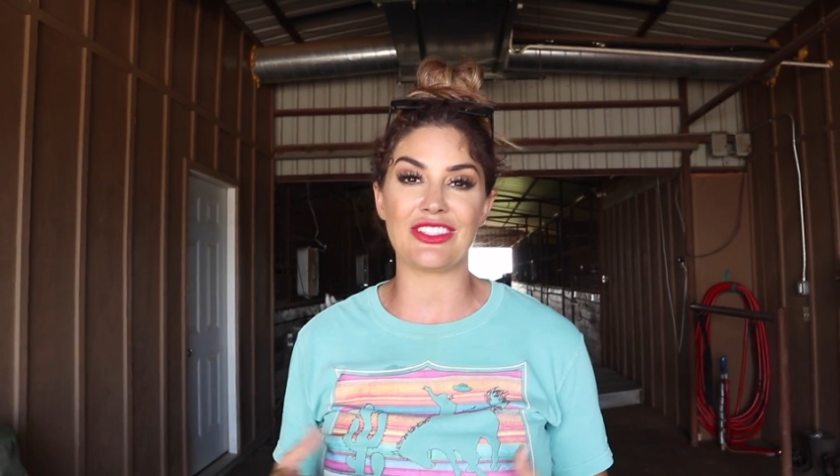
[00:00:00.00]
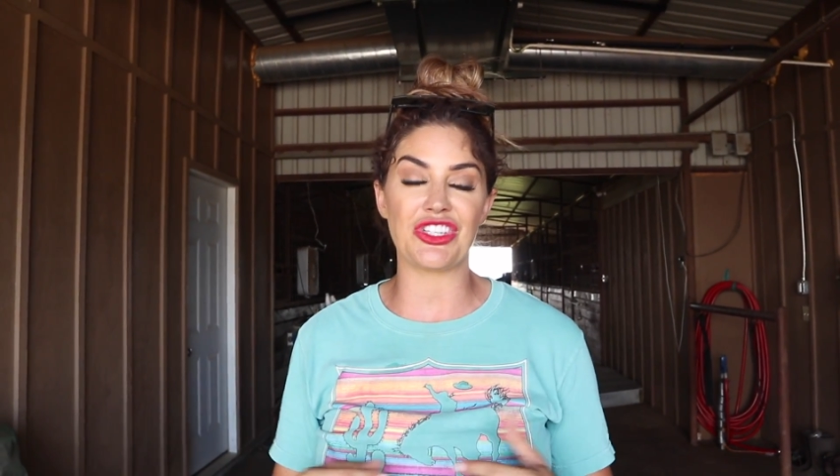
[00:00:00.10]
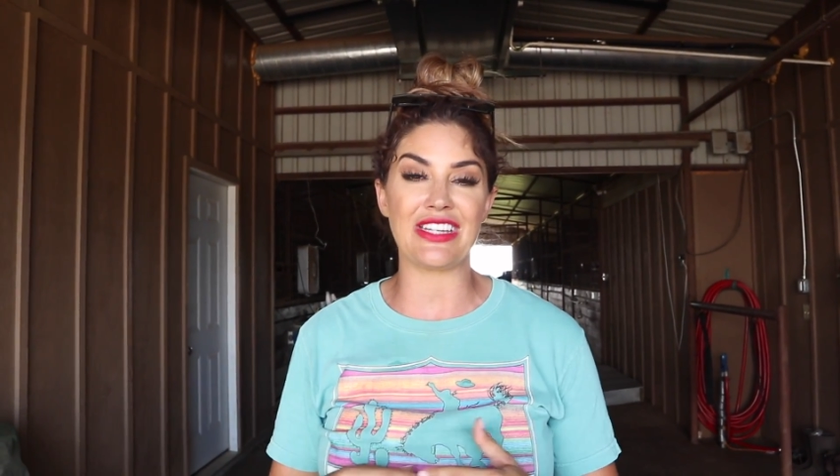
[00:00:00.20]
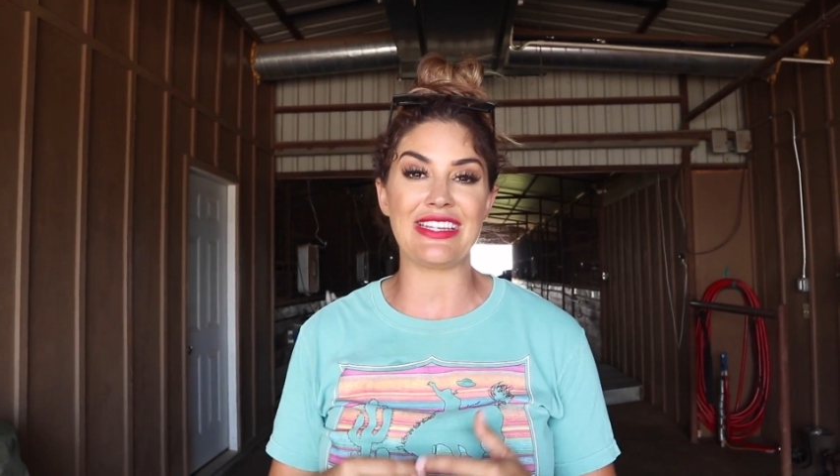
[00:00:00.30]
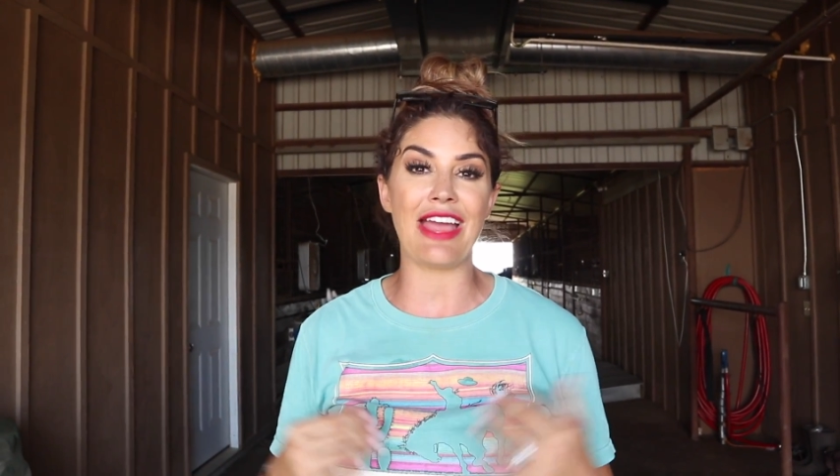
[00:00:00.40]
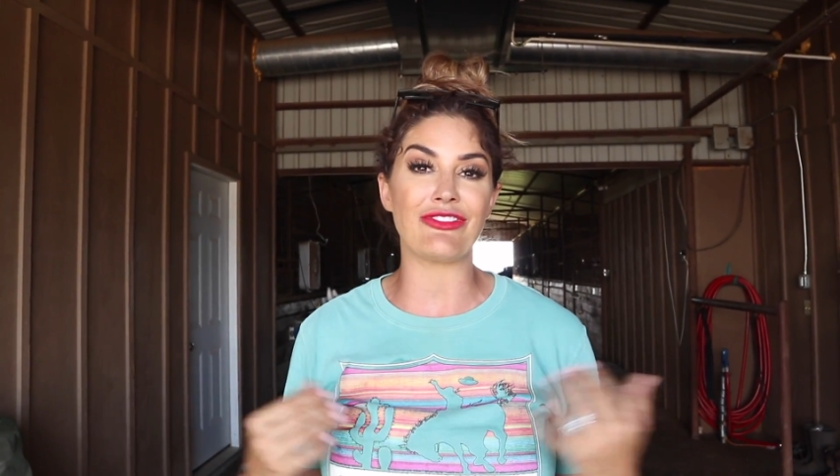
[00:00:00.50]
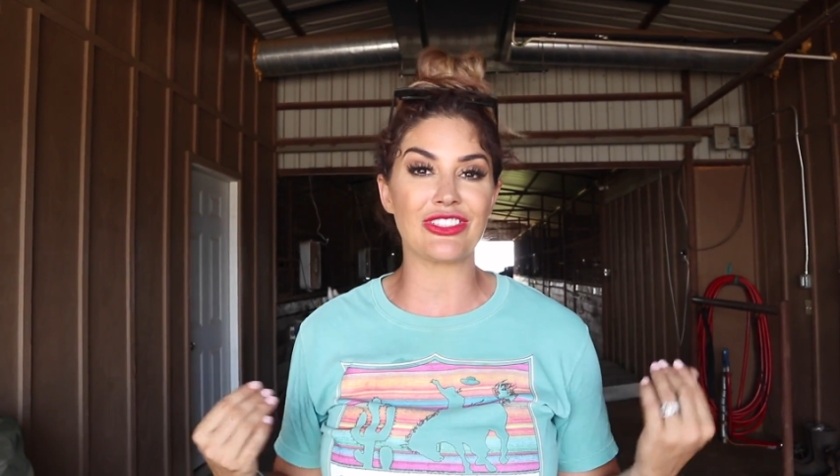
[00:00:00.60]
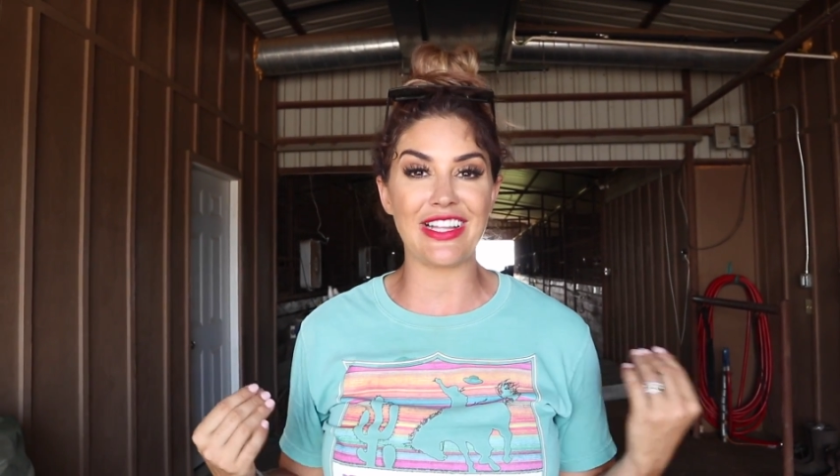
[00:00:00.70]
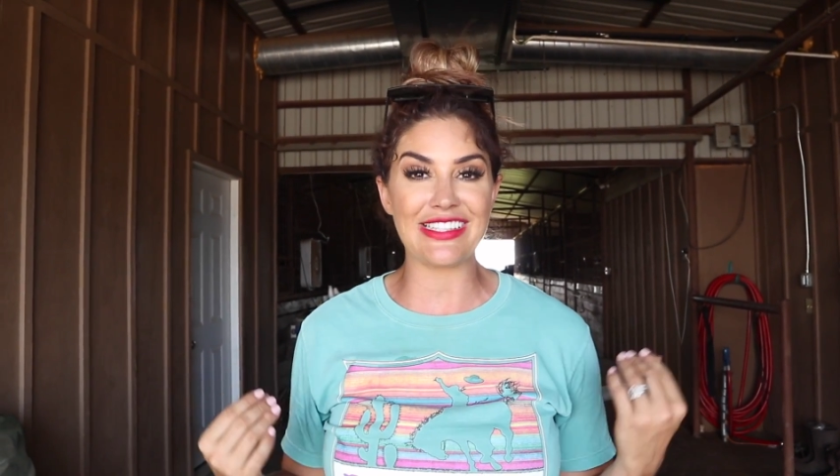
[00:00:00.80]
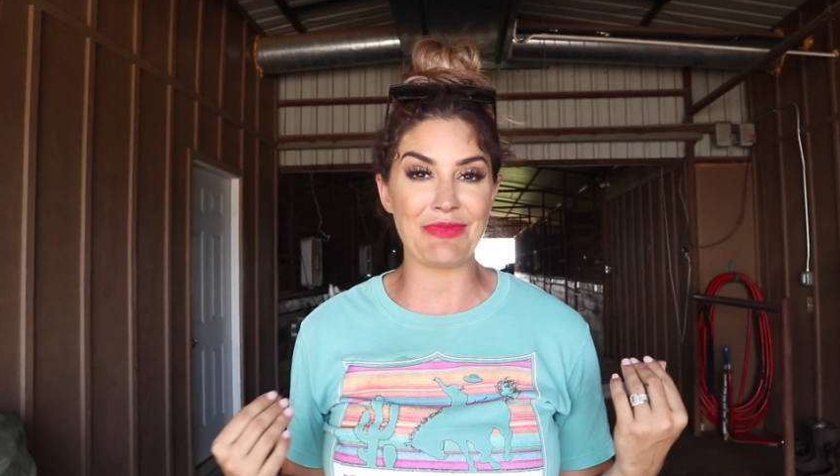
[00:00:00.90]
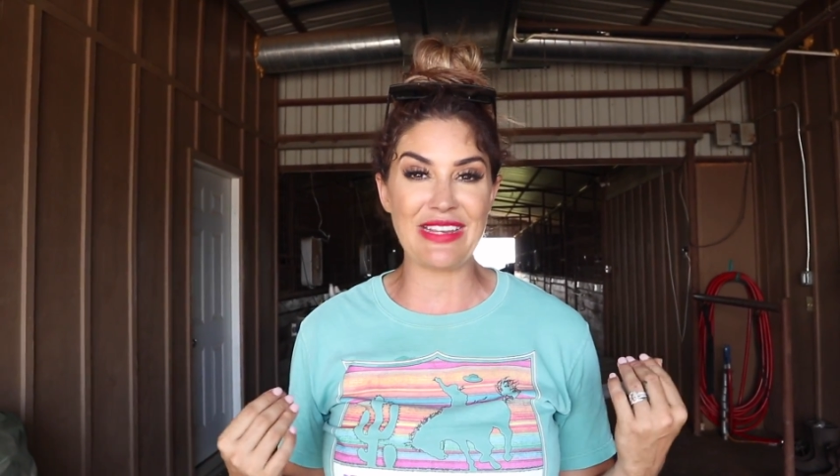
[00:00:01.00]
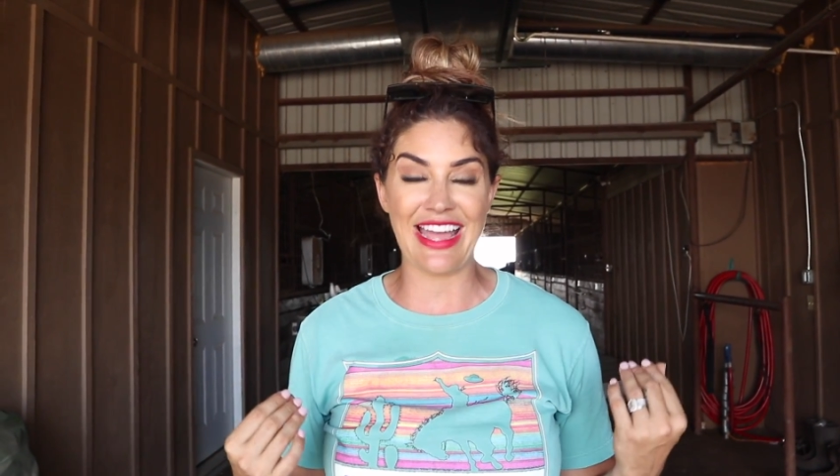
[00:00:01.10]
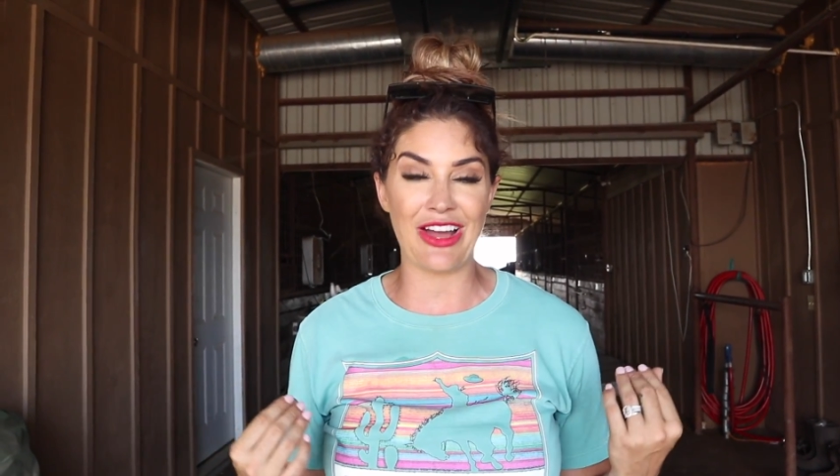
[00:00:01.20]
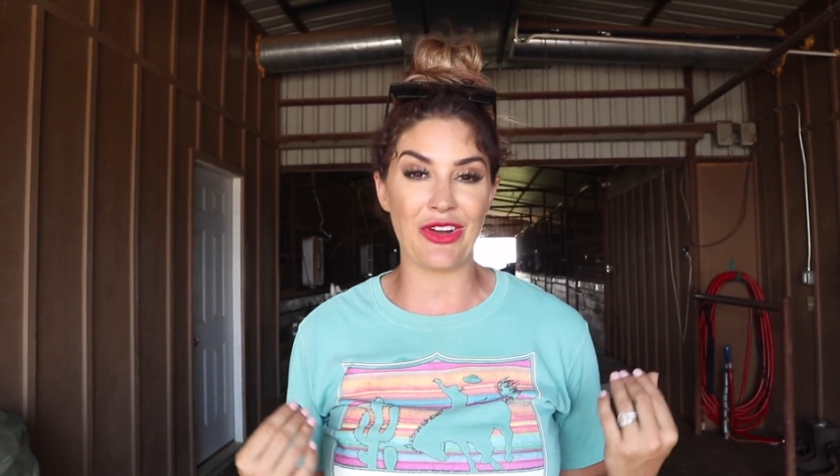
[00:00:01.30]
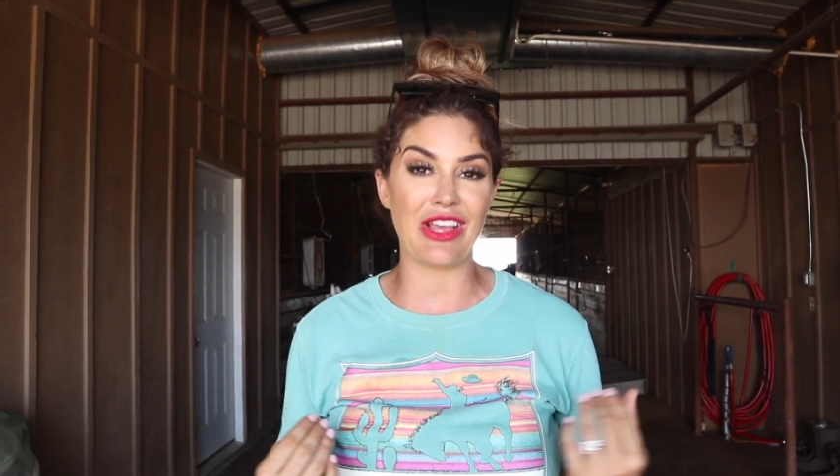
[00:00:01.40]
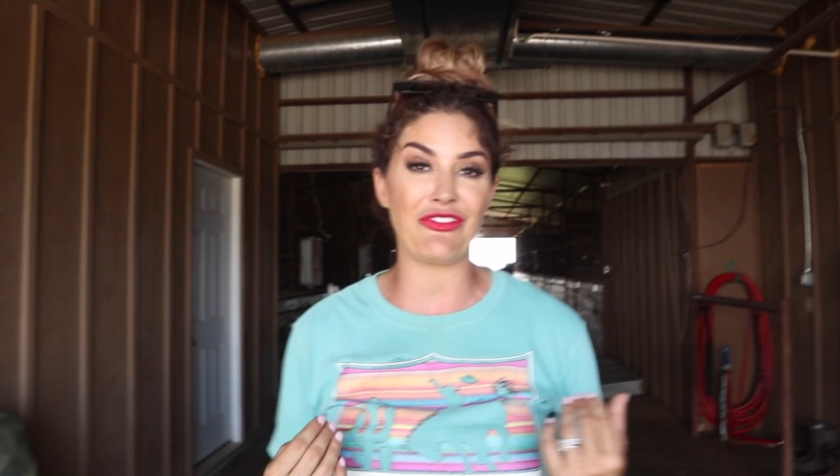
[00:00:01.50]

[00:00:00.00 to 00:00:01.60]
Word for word: She never lets me down.